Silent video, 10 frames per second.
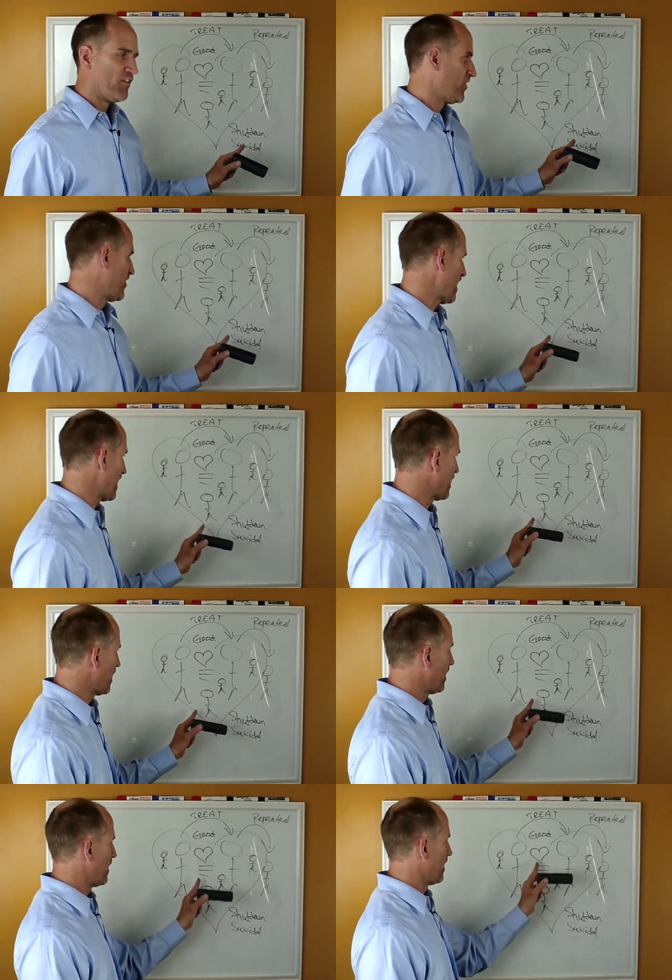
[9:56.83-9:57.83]
then
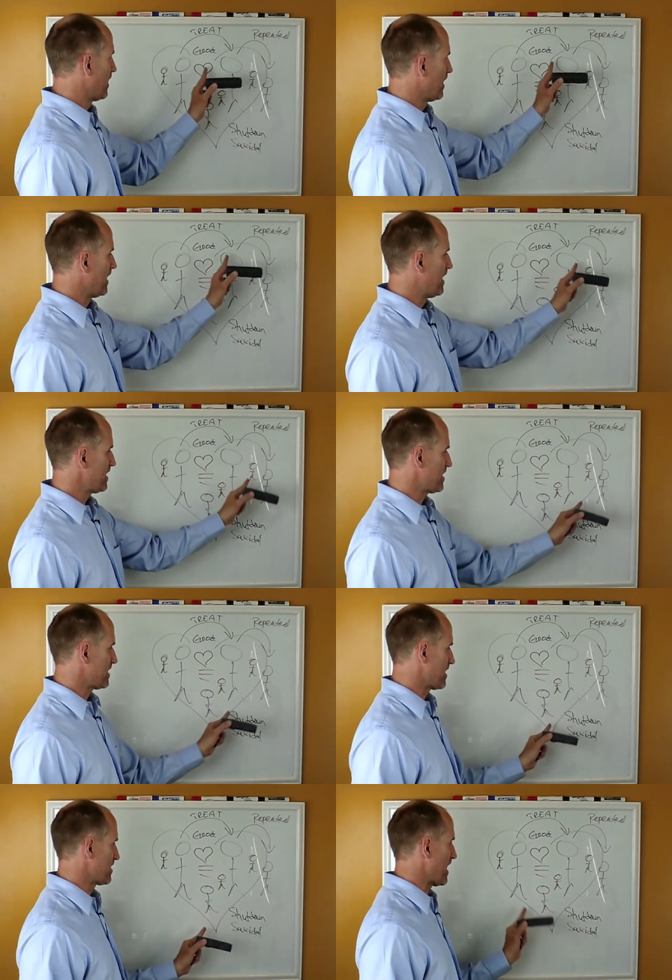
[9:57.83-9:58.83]
this
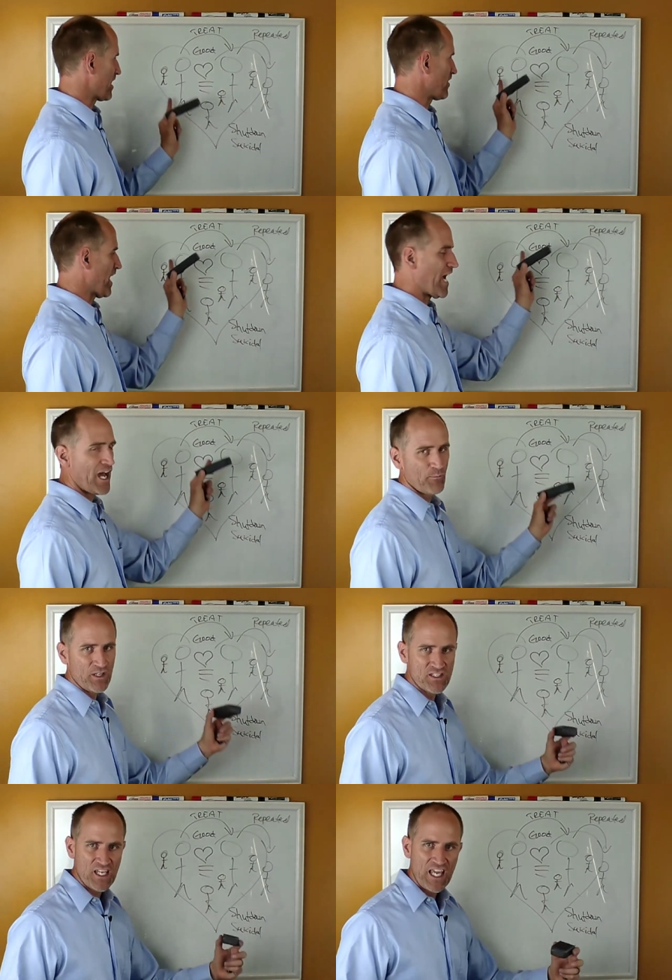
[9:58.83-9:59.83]
is a cycle that
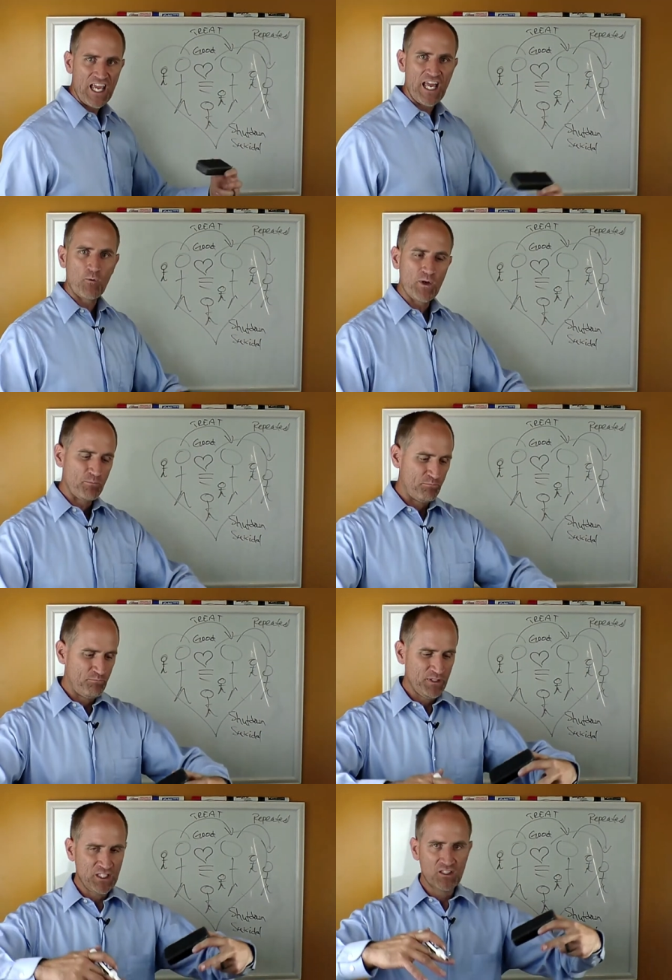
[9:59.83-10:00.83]
happens. And we
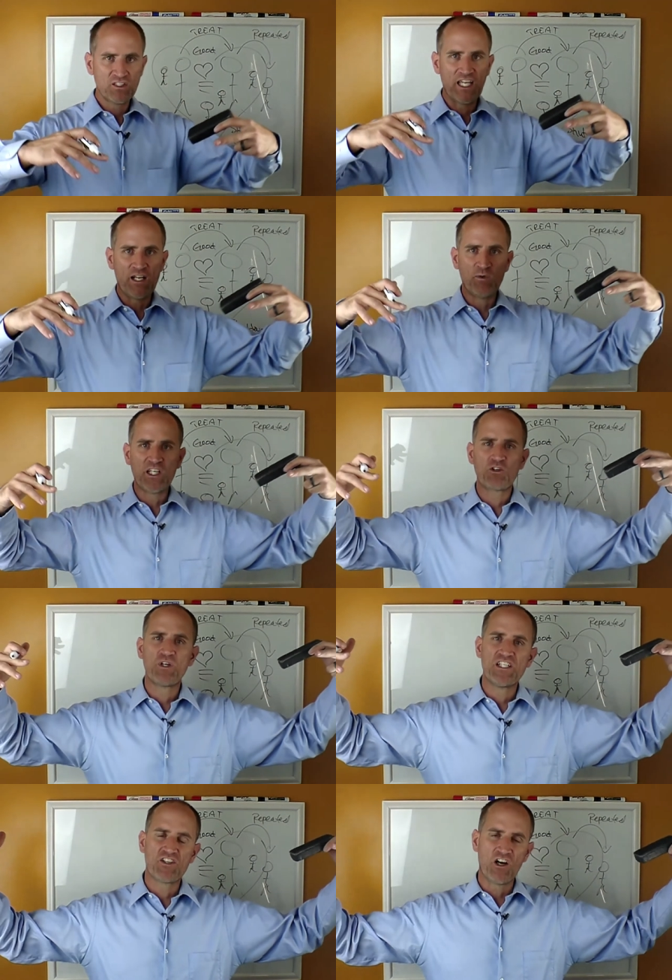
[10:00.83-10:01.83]
build and we
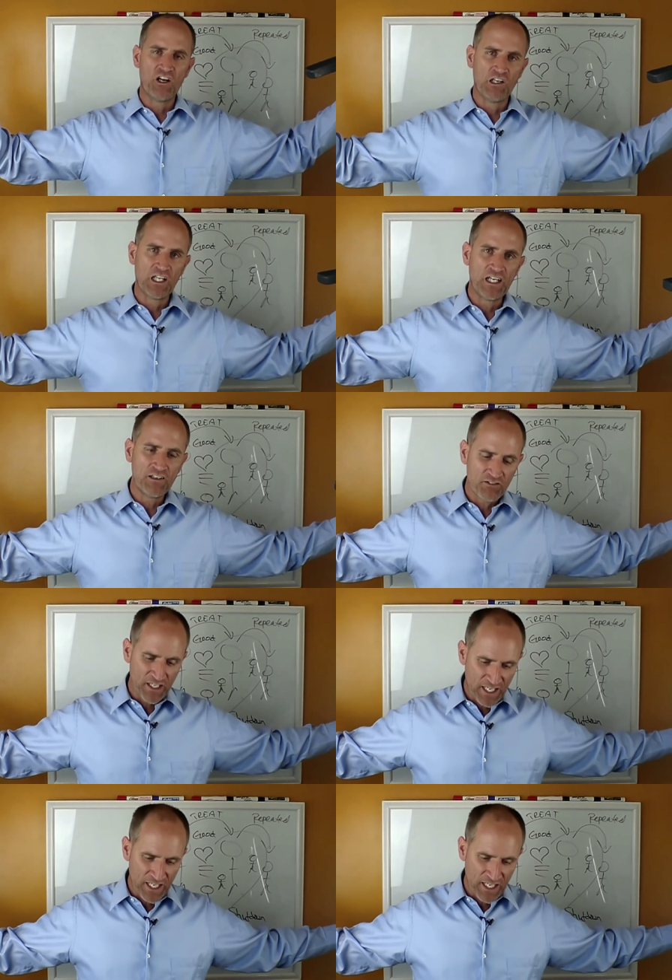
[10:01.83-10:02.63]
increase our love